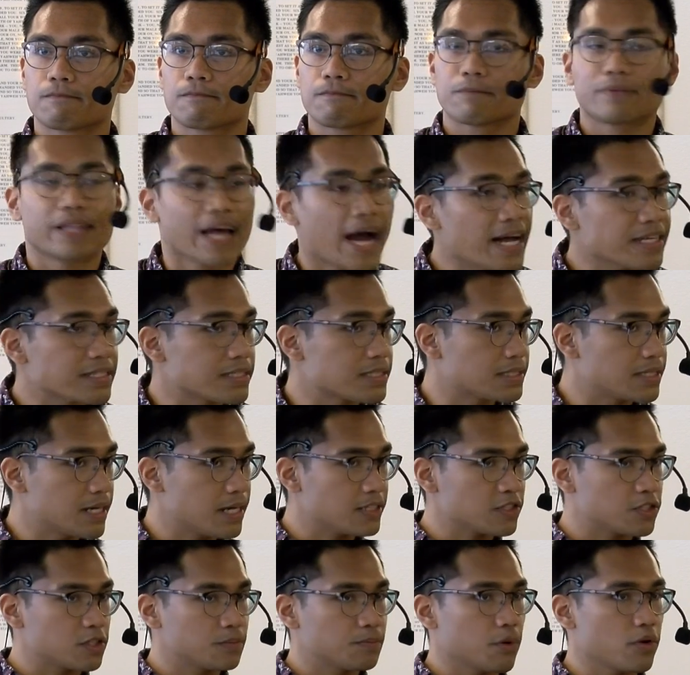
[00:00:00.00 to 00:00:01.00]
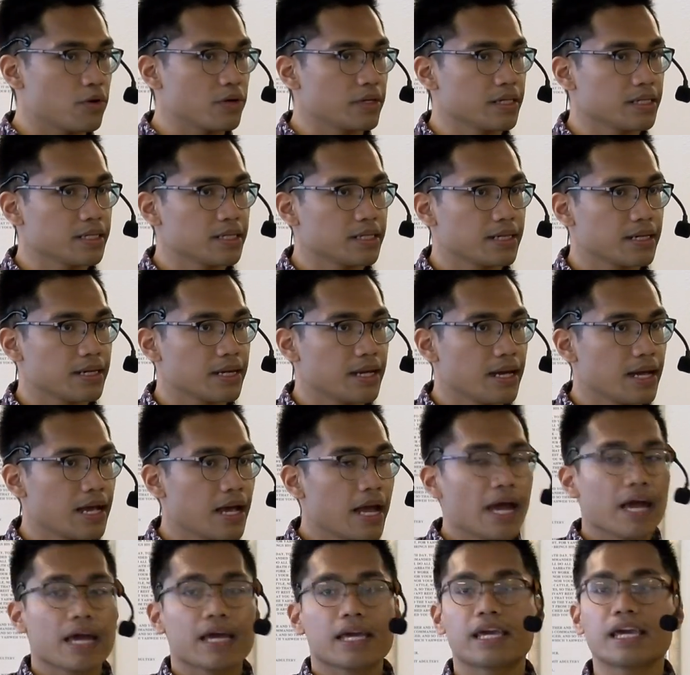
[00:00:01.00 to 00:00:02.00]
That's a testimony.
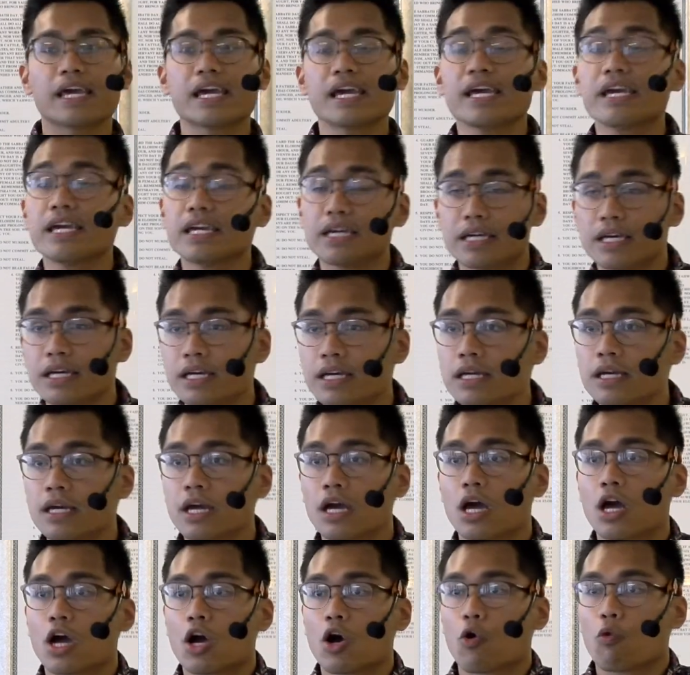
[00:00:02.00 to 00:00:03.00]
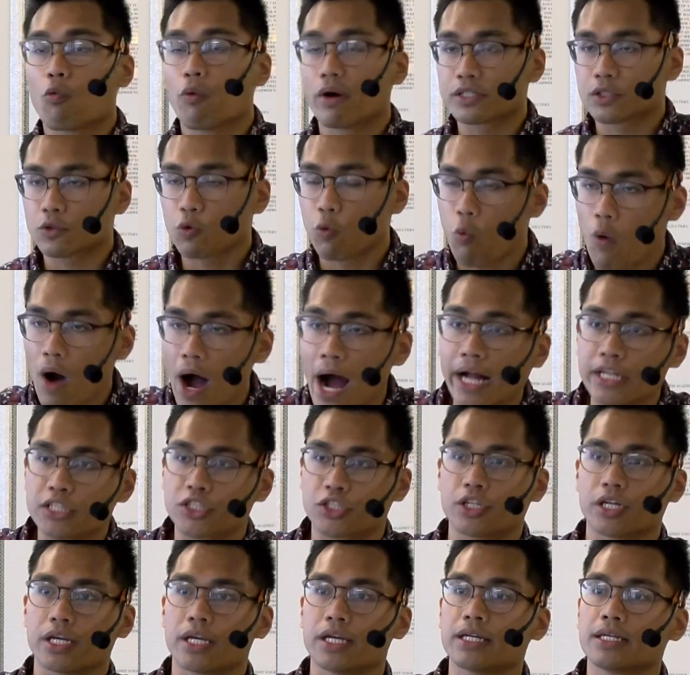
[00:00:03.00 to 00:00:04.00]
He was
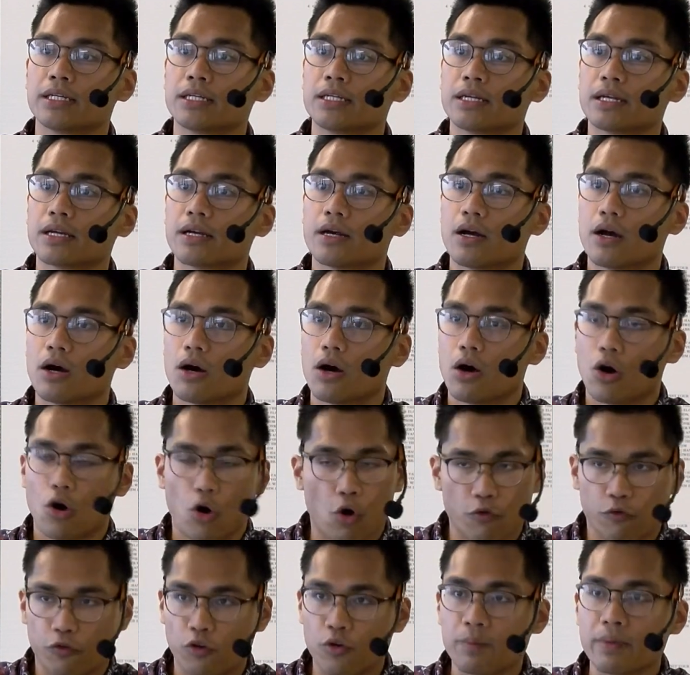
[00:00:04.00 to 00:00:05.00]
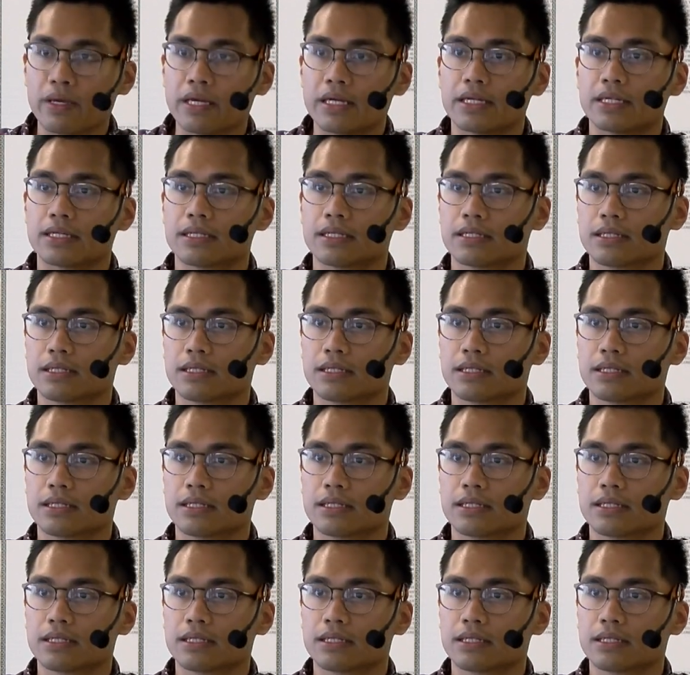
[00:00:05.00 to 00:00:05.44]
watching over me.